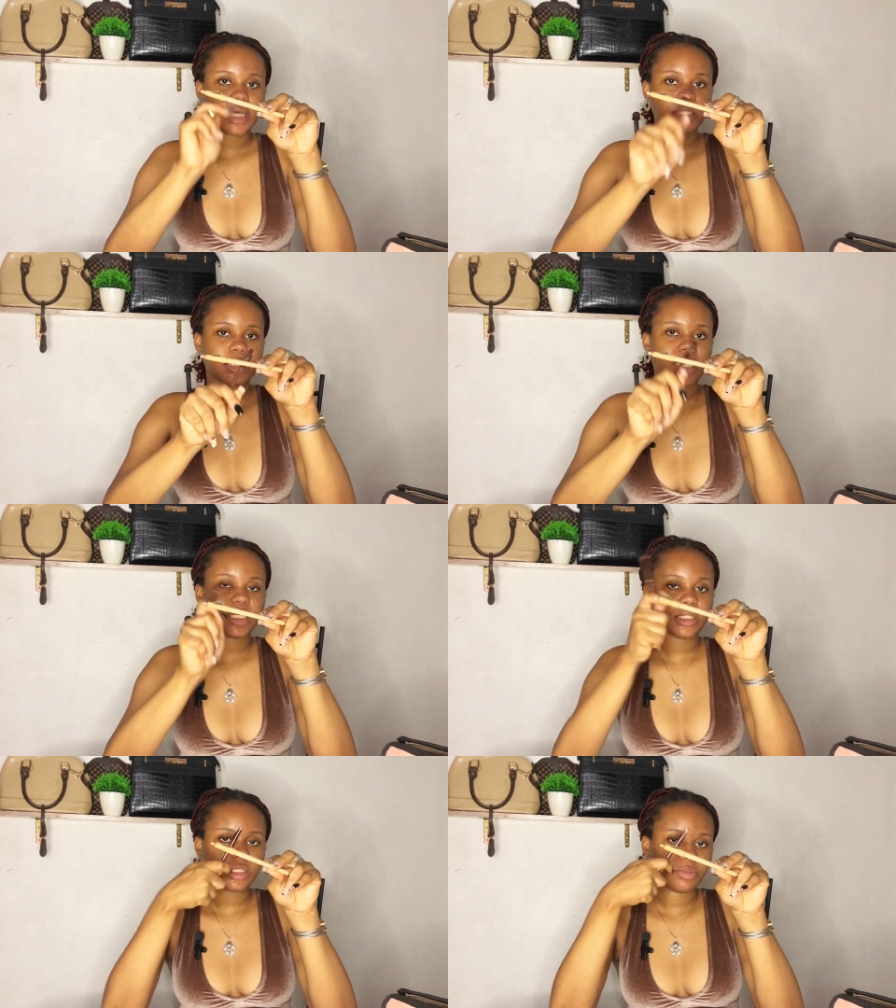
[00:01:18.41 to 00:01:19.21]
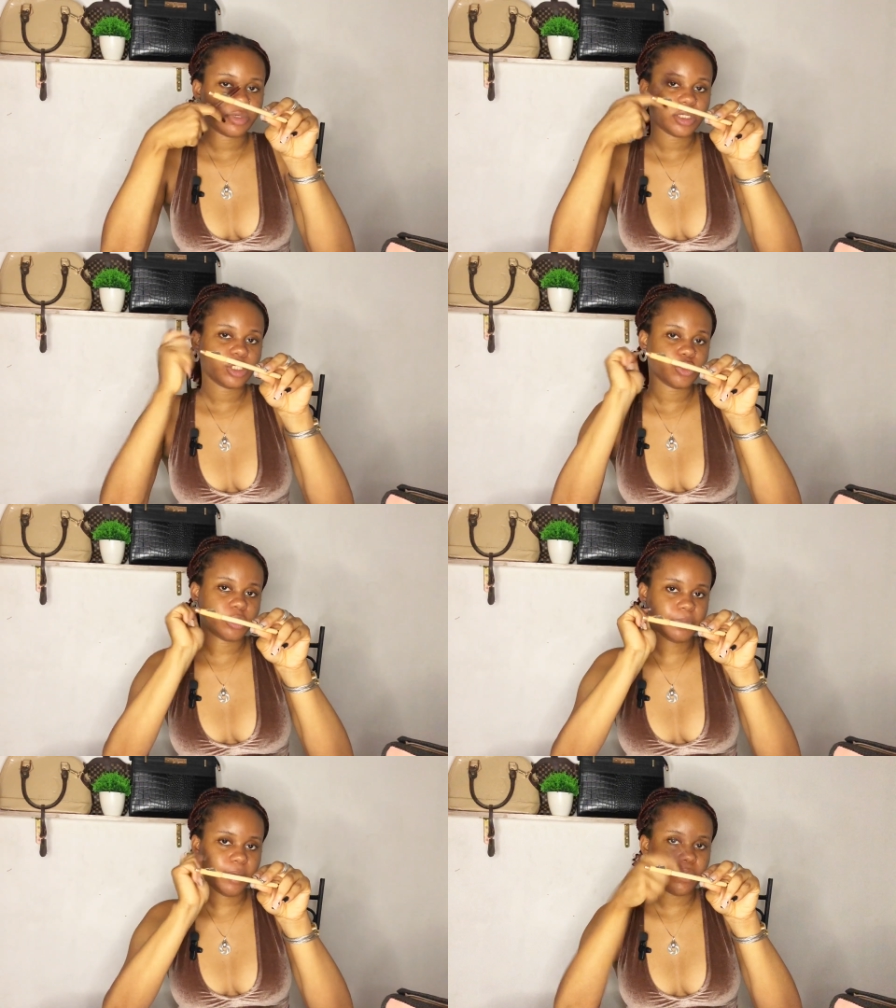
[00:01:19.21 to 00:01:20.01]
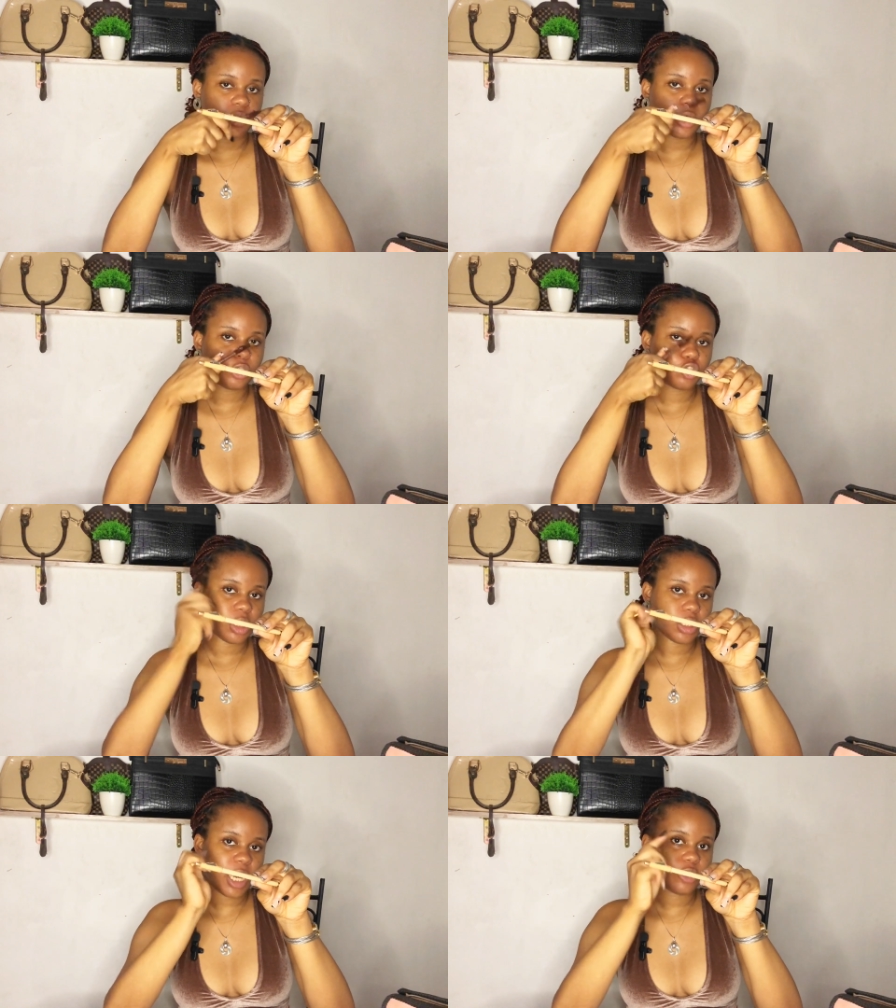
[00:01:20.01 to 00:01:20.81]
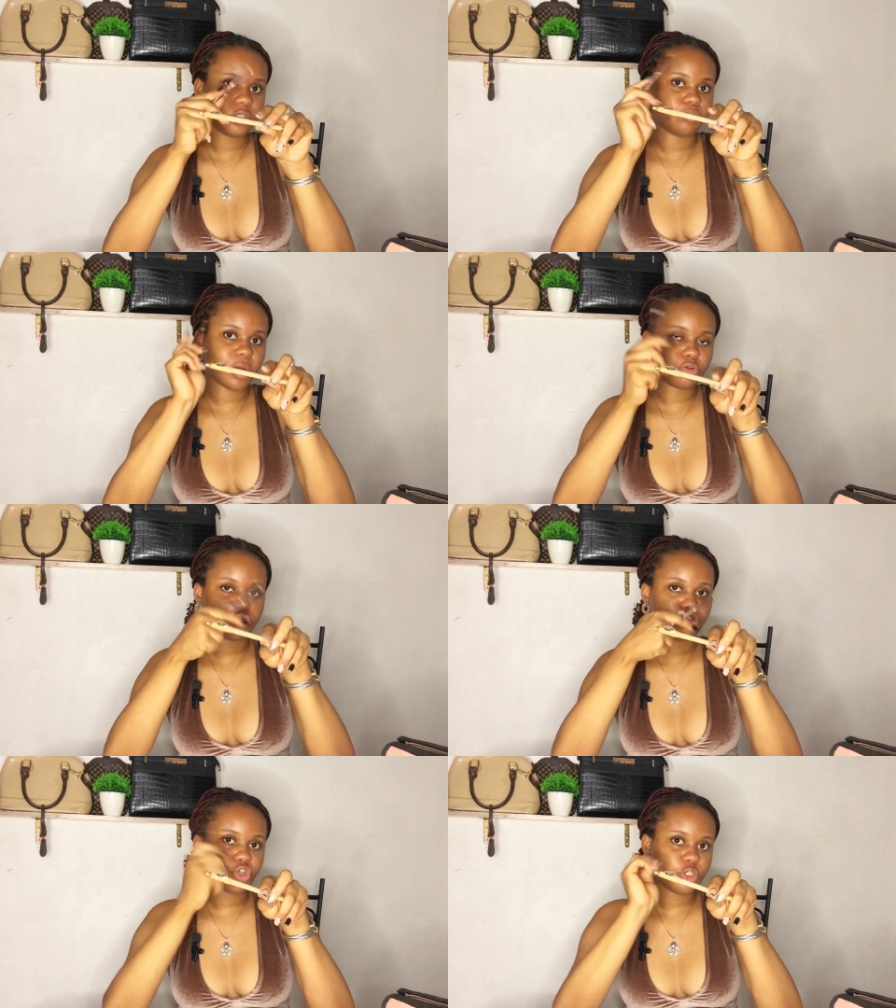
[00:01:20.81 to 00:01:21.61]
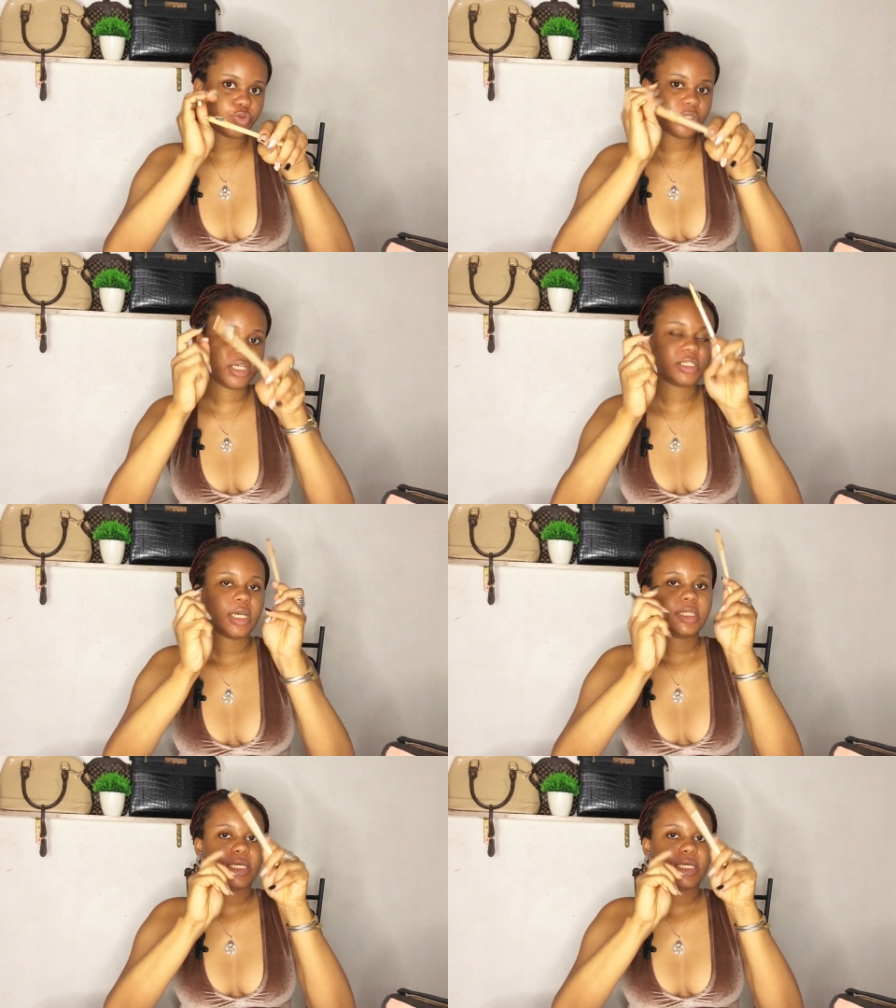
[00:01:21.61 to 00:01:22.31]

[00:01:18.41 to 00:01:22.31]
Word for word: I start the beginning of my brows. I usually I use brown to draw the whole thing.